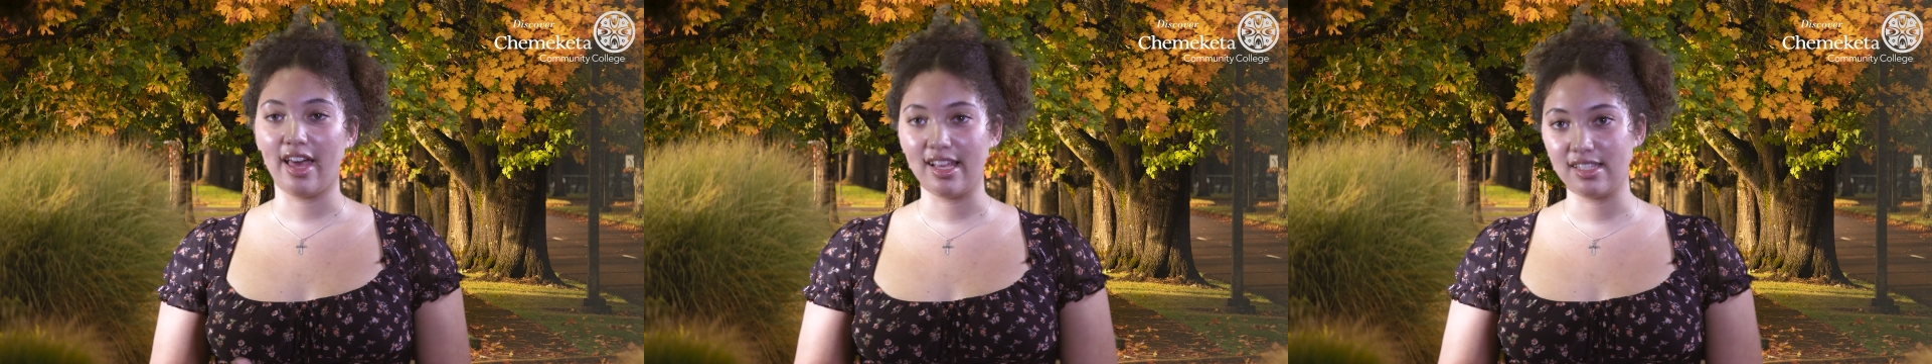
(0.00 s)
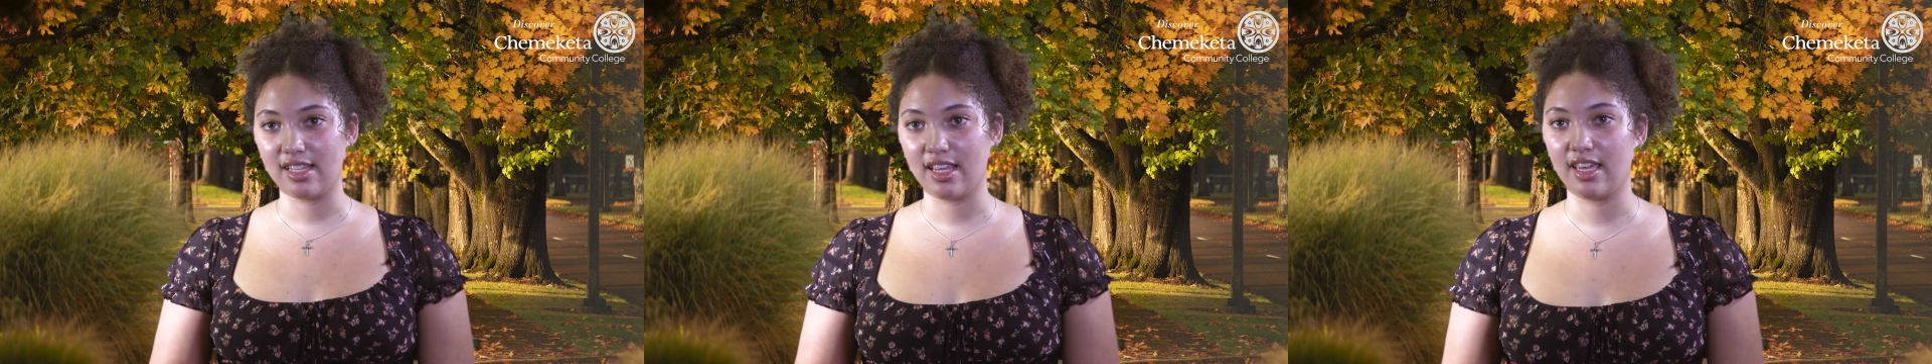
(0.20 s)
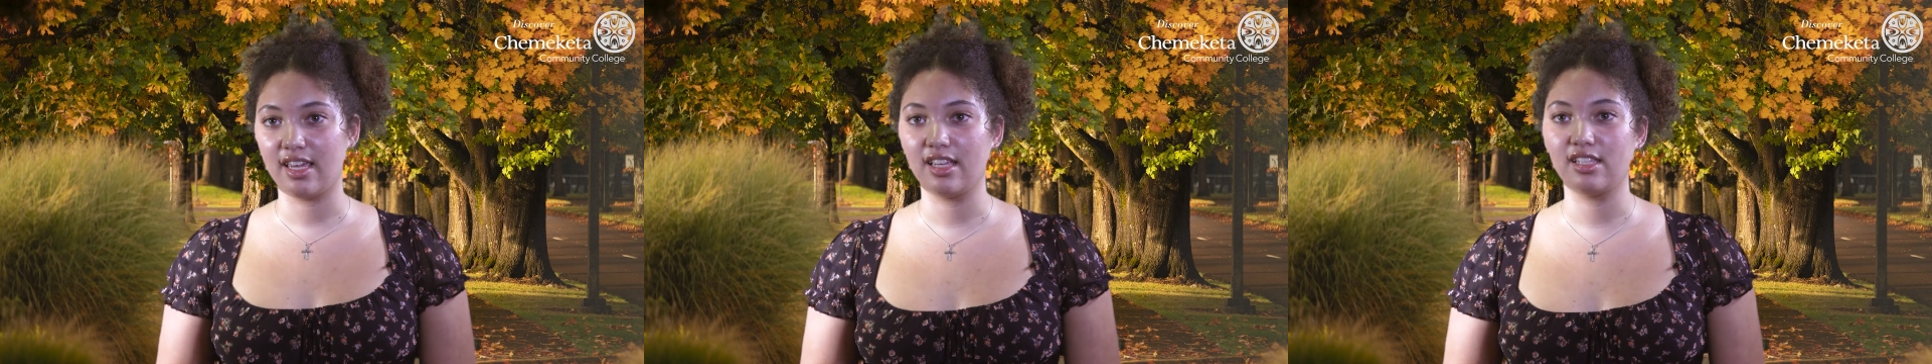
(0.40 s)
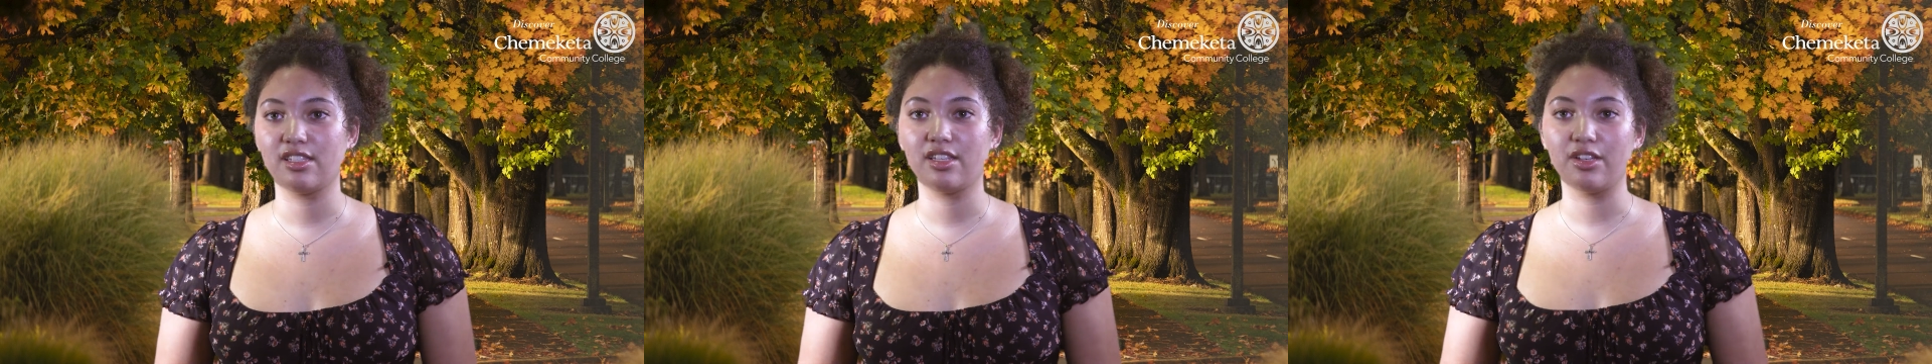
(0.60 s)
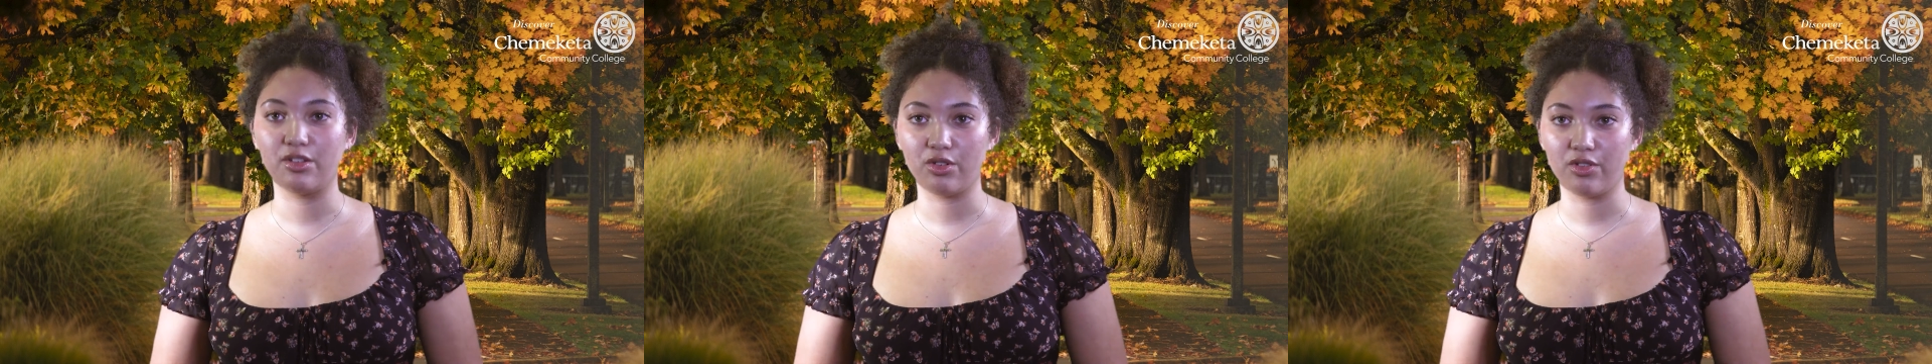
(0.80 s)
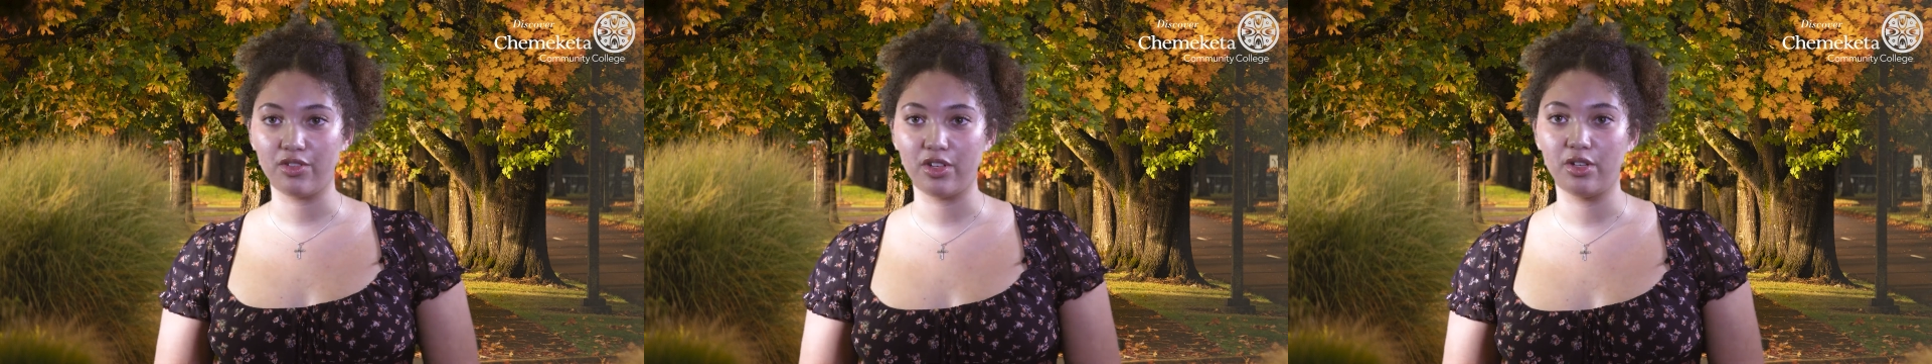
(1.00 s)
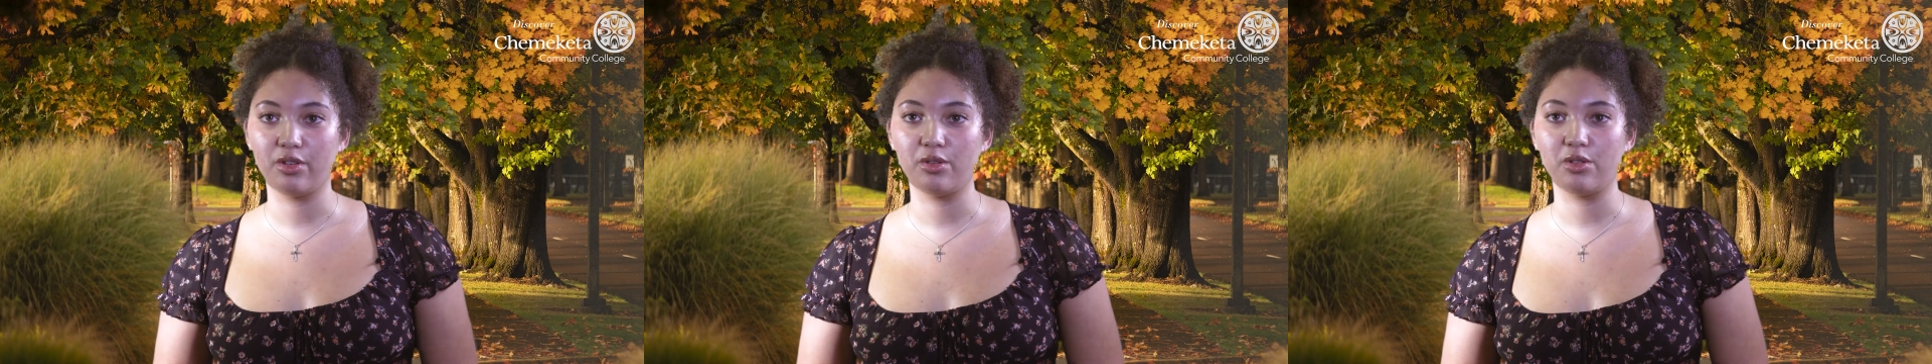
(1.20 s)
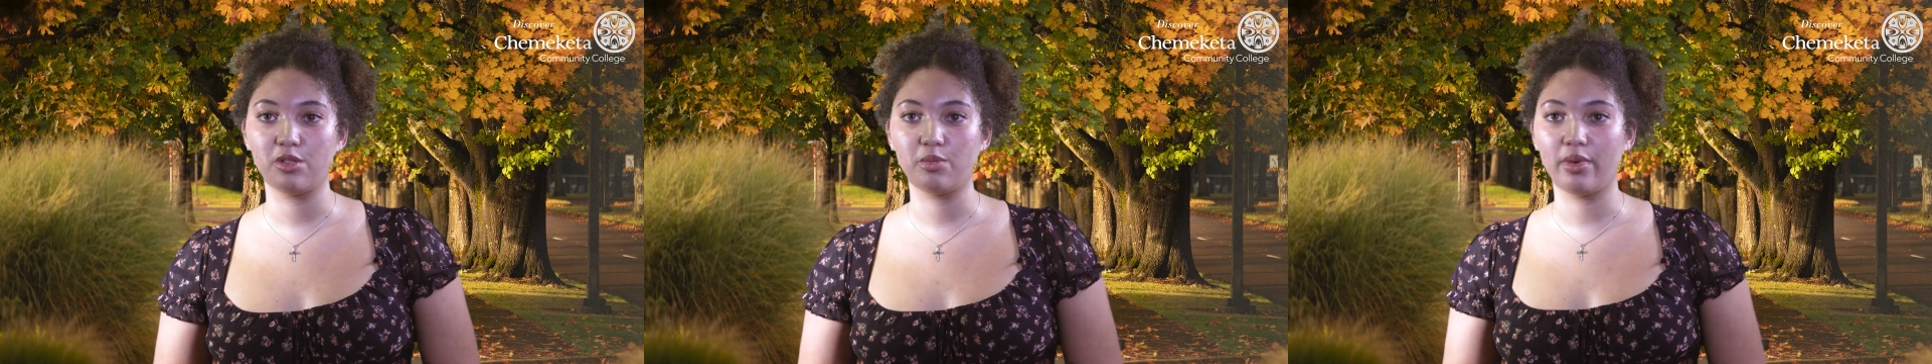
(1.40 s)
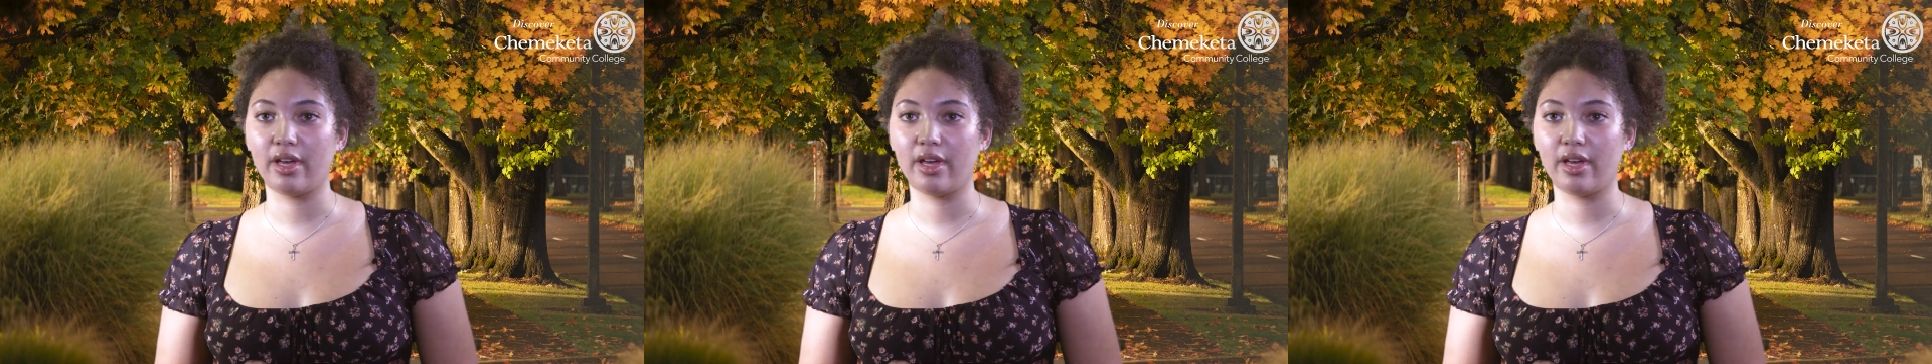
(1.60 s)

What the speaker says: essays, the interviews,